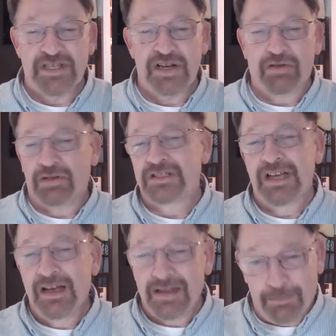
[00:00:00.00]
he calls
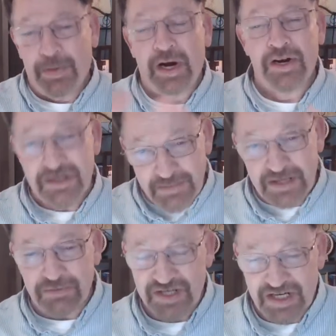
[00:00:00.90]
the
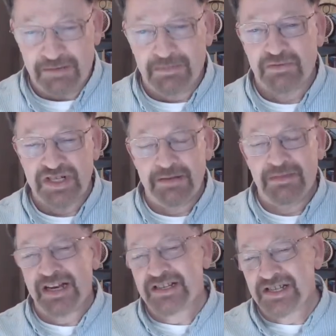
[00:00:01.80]
parchment regime, the regime
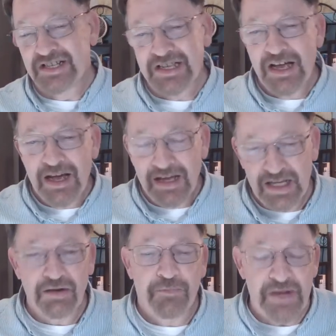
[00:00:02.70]
that exists
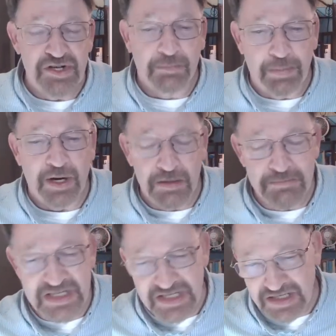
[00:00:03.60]
in official
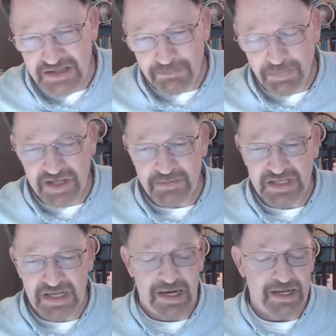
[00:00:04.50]
parchments,
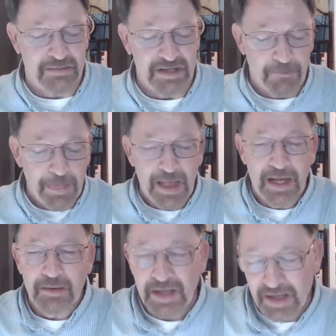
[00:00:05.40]
parchments and documents,
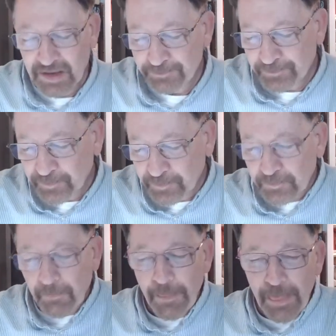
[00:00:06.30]
um,
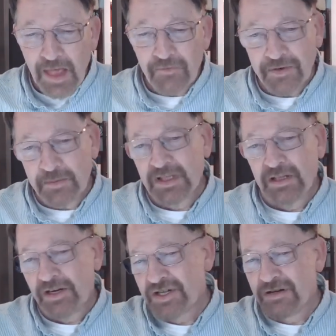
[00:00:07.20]
from the
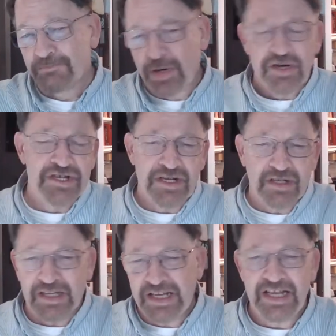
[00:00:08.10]
larger
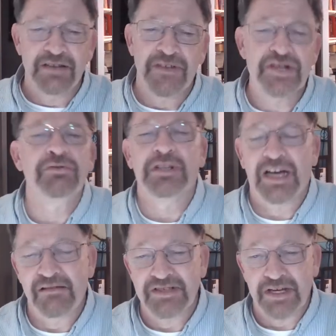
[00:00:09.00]
personal and individual
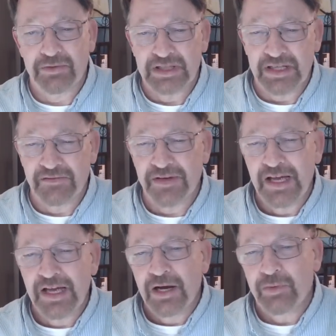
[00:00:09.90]
lives that we live.
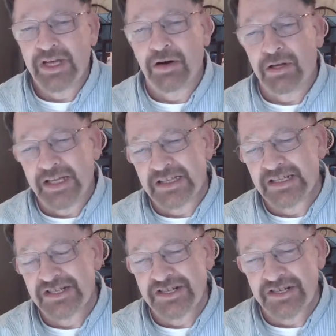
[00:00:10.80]
We call that
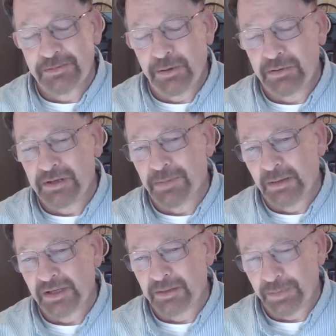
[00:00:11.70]
the distinction between the
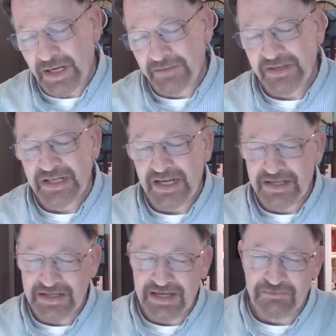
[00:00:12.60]
public and private,
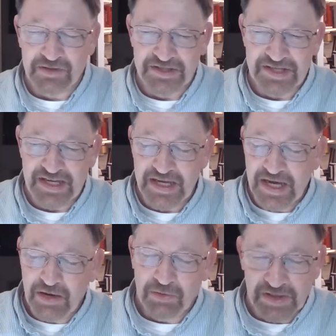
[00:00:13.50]
and, and we'll see
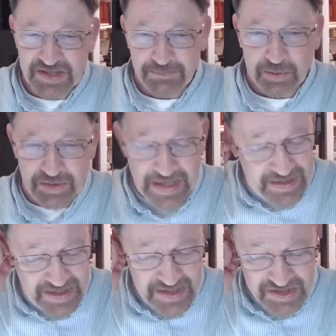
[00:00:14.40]
will explore
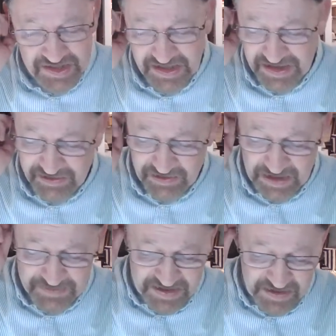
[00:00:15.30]
that tension in
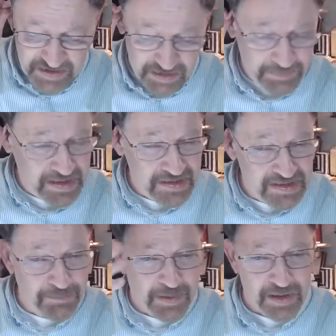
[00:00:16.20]
Cropsey's article, but
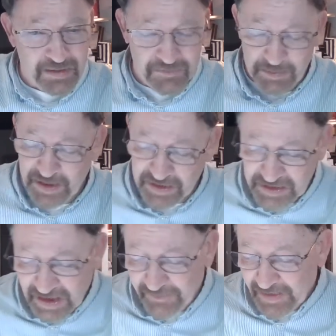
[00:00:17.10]
it's a part of
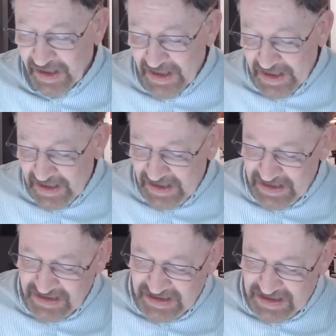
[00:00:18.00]
American life.
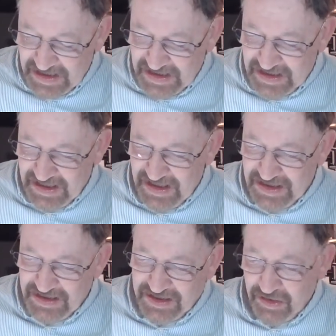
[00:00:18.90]
And uh,
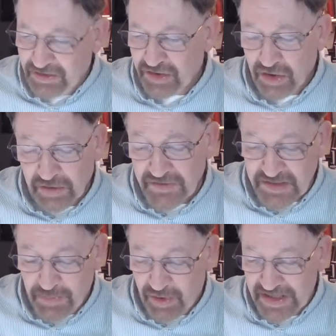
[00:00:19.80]
and so de
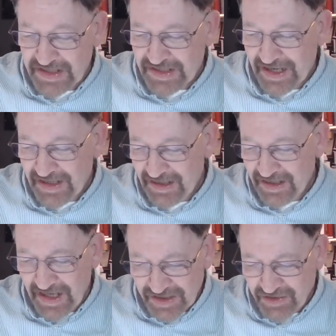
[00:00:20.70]
Tocqueville's point is that
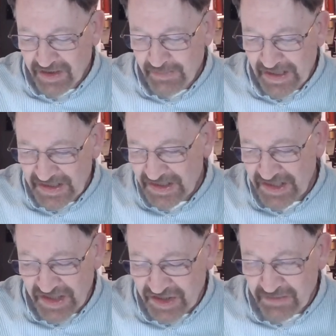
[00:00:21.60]
yes, you can make a
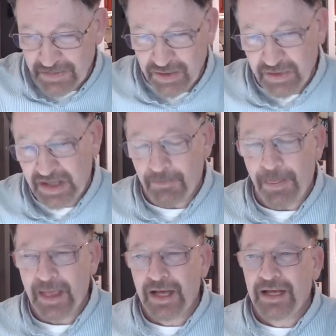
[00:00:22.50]
distinction between
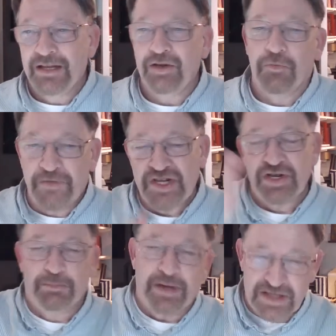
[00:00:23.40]
the
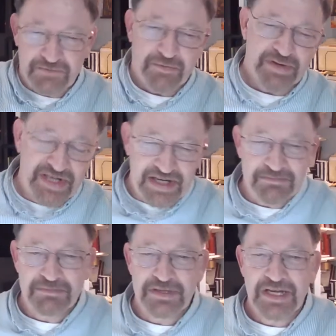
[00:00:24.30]
official parts of a regime,